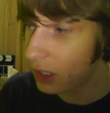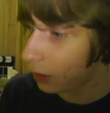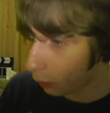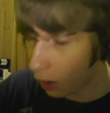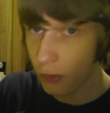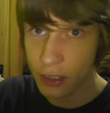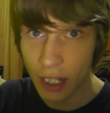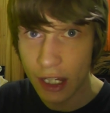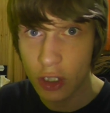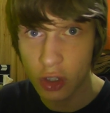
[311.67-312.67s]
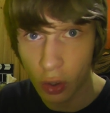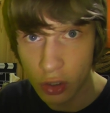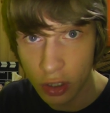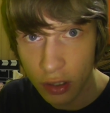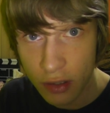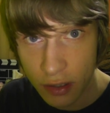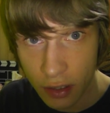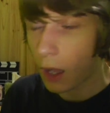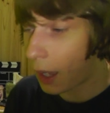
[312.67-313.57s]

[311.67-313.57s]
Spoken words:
You don't overtake at junctions.